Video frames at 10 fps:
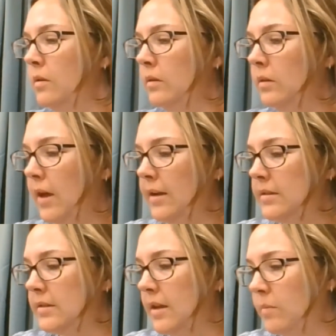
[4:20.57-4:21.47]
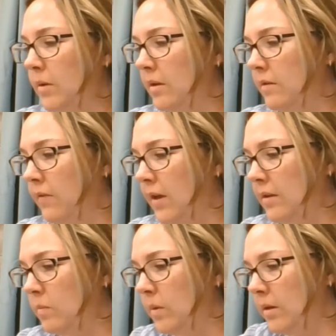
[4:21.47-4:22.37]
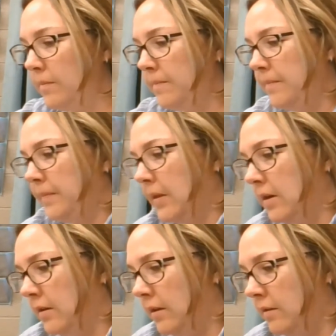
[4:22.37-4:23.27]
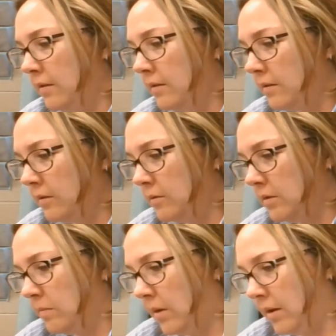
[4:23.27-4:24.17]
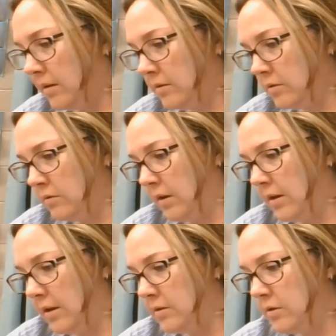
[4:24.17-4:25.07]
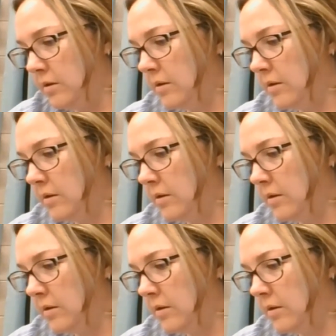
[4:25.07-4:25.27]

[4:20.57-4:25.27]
line segment of A and B on here using my straight edge.